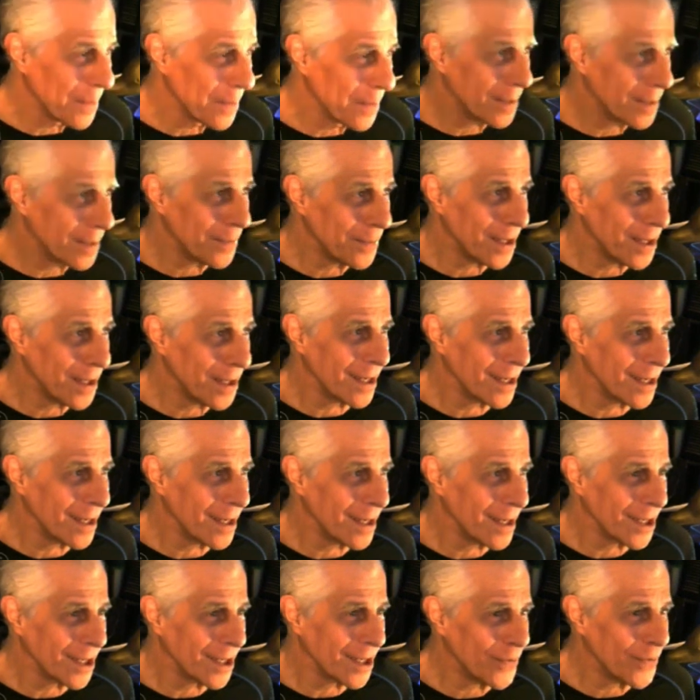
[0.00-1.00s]
Barbara,
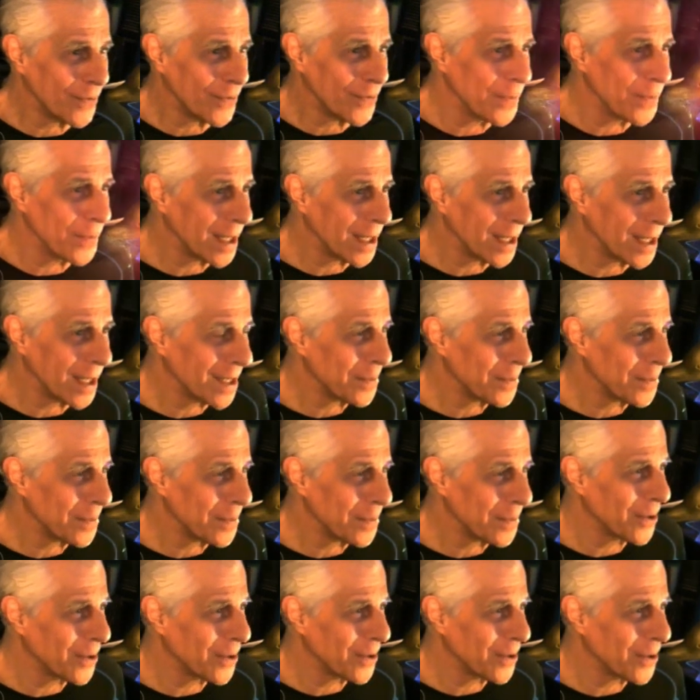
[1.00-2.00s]
for being
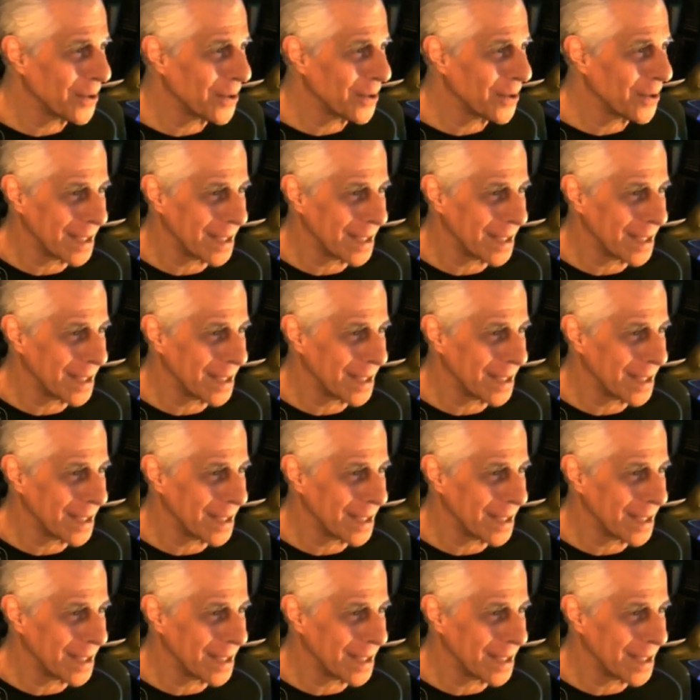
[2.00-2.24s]
program